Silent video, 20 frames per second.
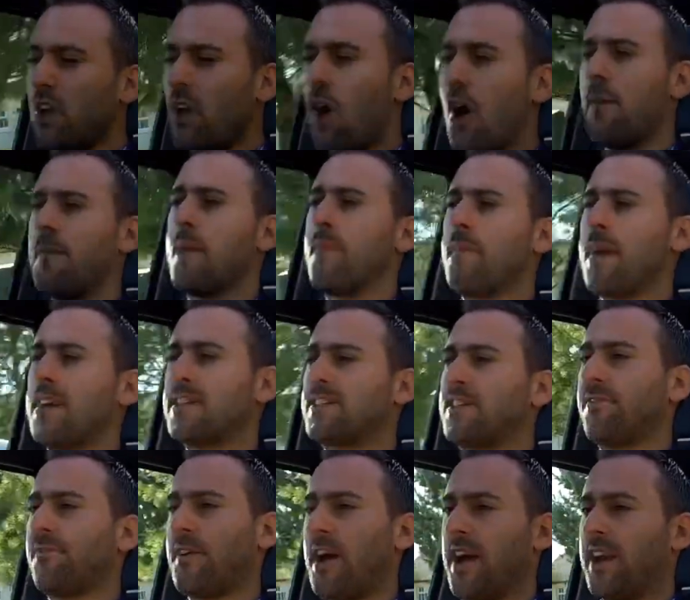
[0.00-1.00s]
I'm a
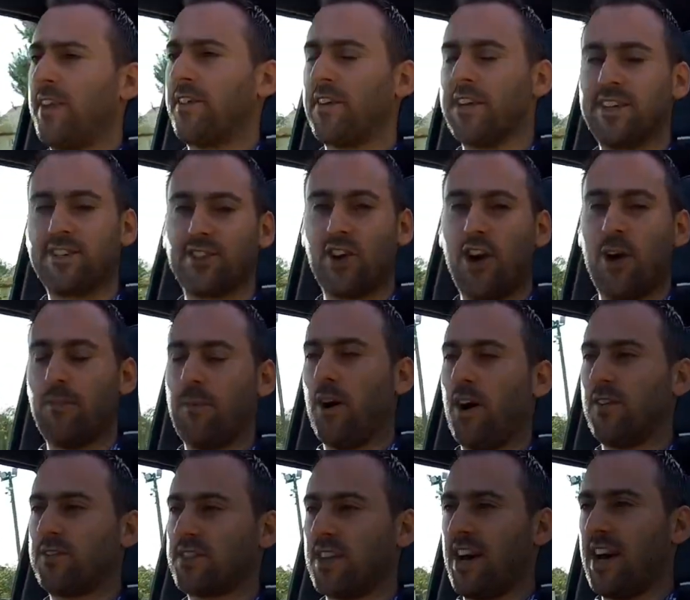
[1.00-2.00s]
massive fan of these
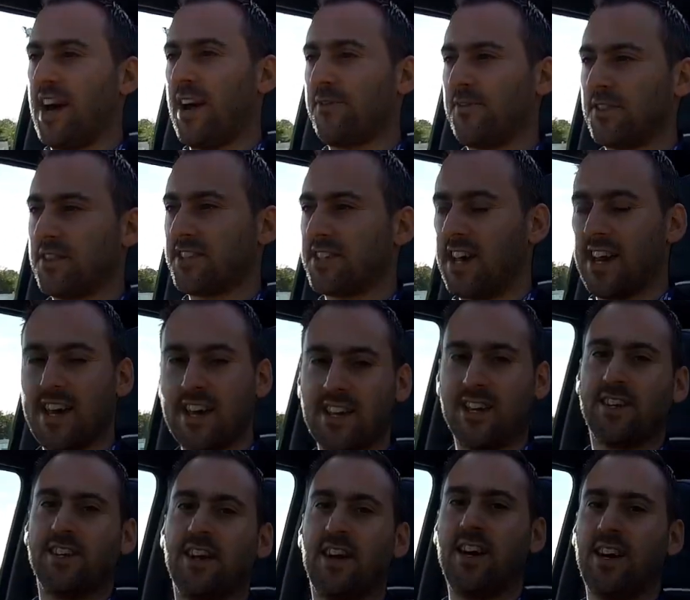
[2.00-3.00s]
Abarths, I have to say,
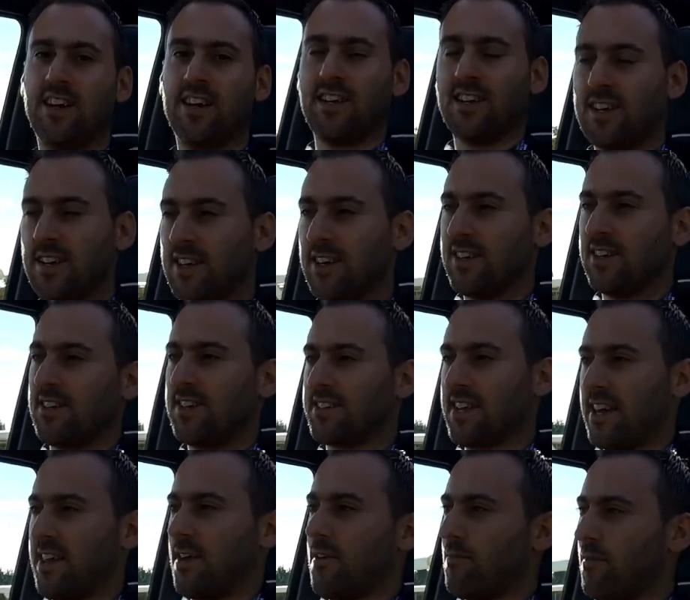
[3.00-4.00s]
and I
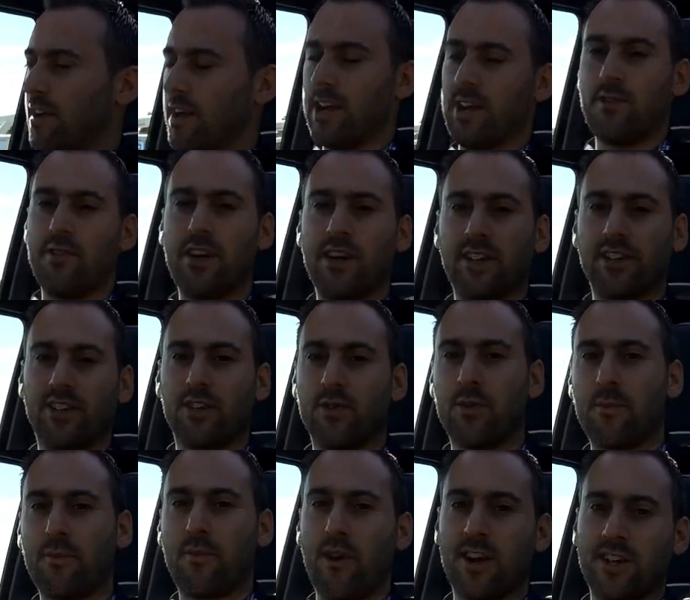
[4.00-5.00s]
say they really do
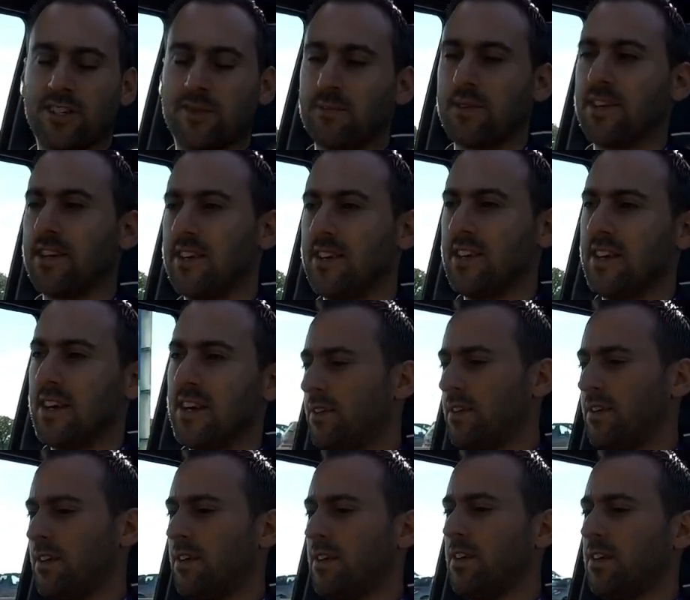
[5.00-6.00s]
impress me.
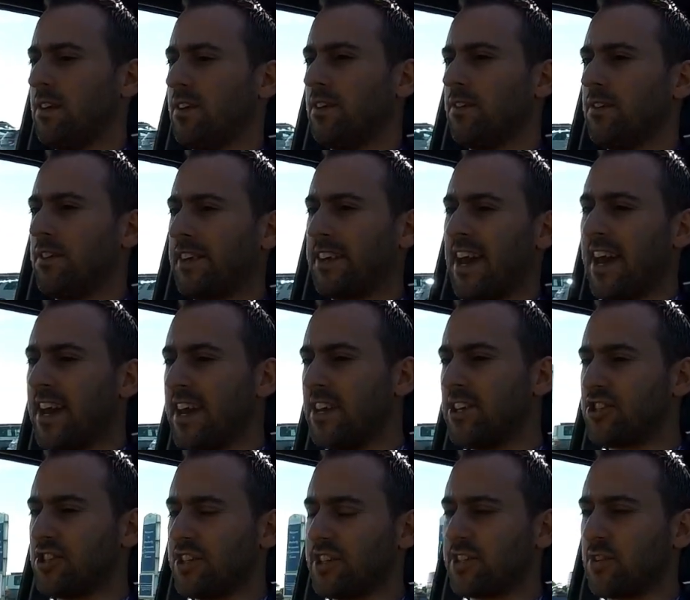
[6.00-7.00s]
The
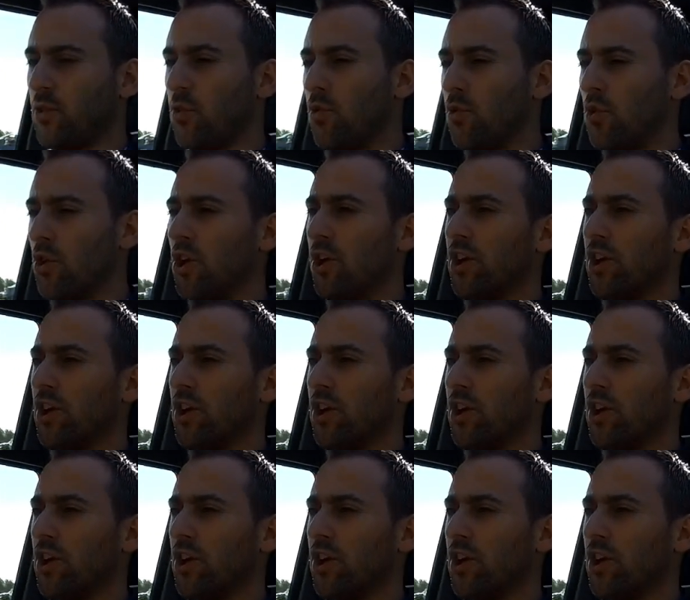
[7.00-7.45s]
gauges all look